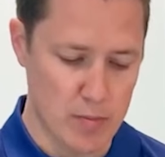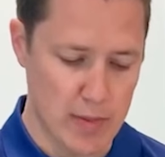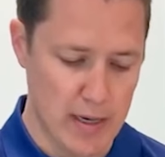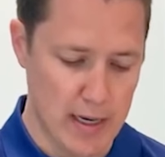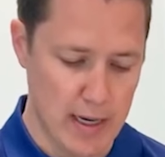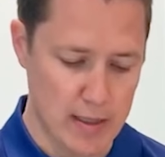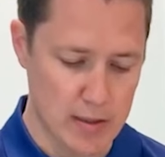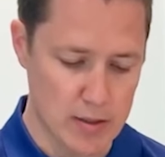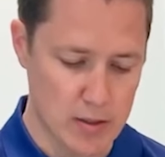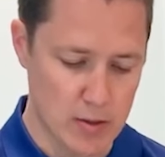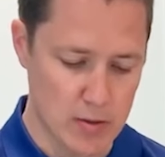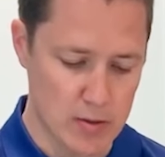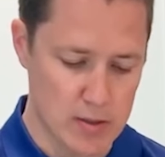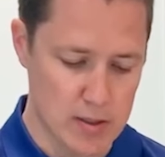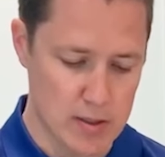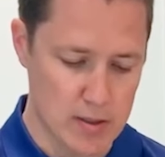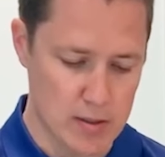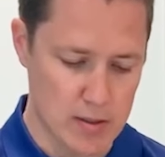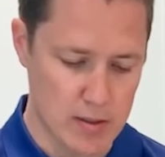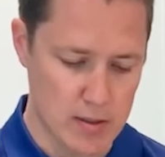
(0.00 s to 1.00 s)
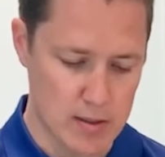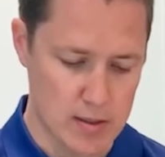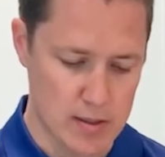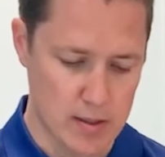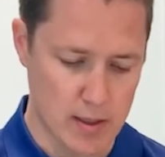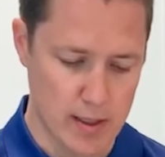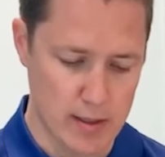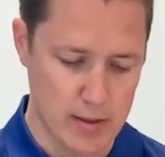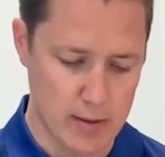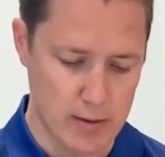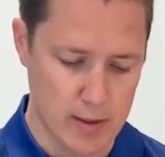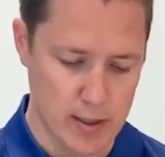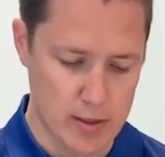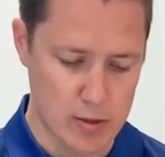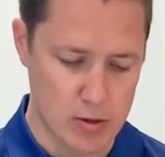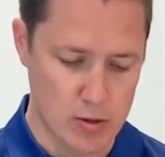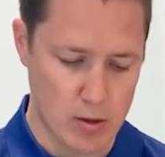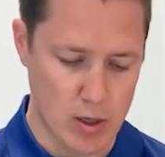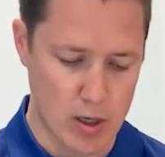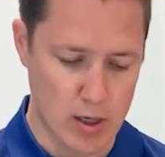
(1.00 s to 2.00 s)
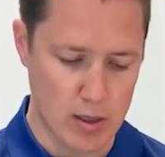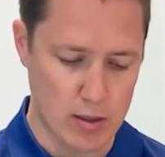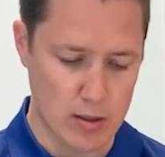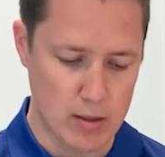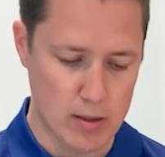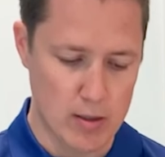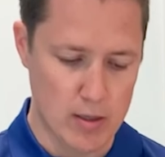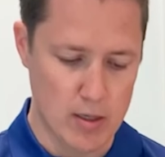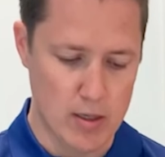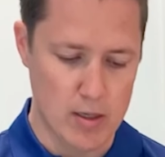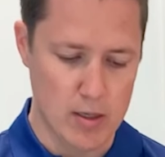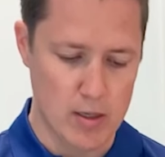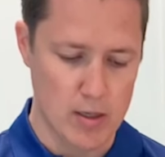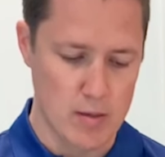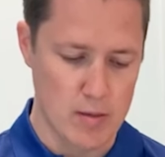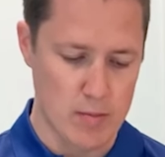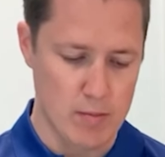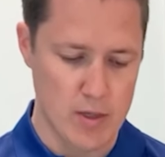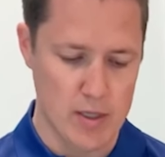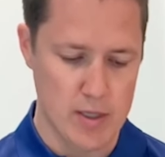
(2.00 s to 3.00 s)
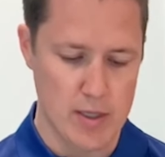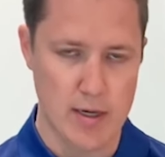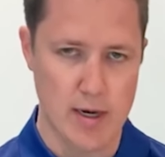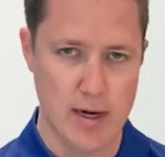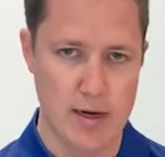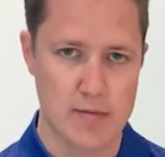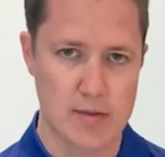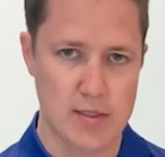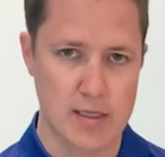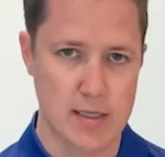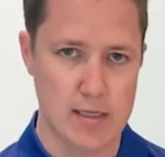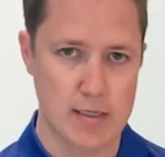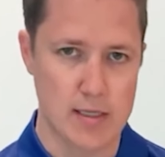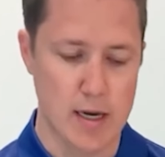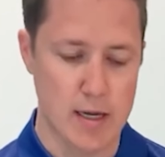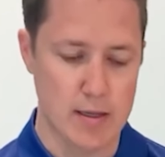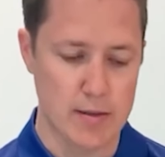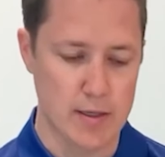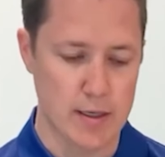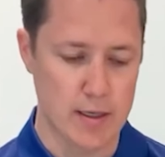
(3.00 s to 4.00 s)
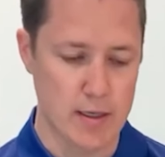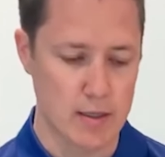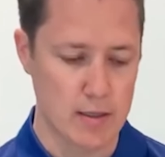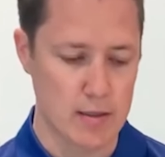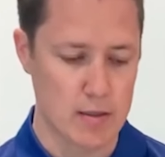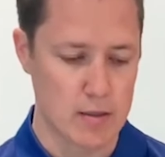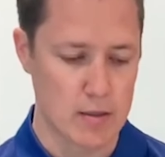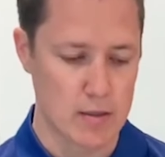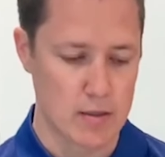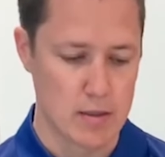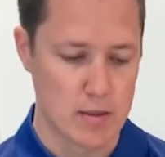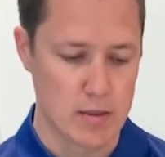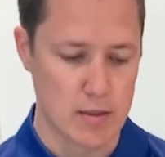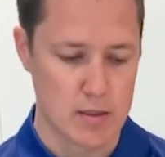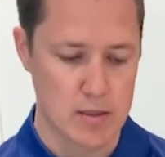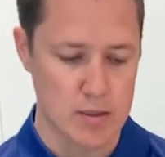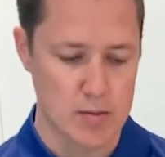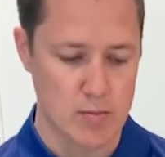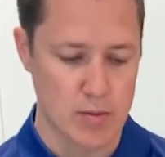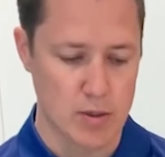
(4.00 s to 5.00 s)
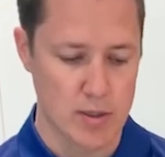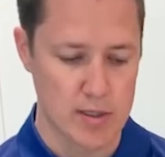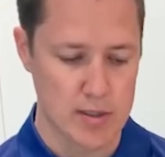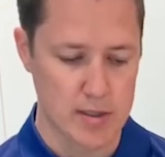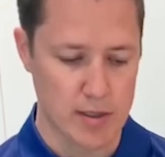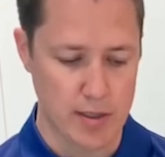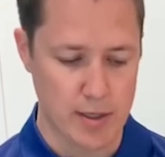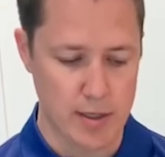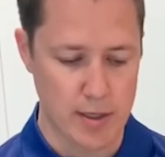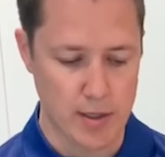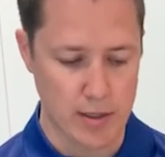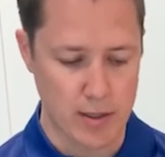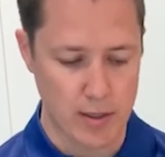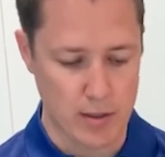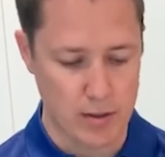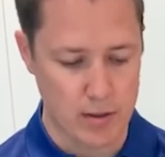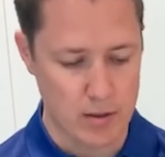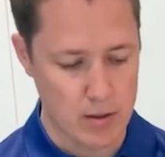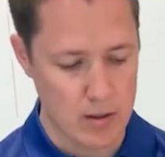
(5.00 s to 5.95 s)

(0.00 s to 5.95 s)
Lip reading: pad, so it's slightly less strong. But the knife sticks on there. It's pretty secure.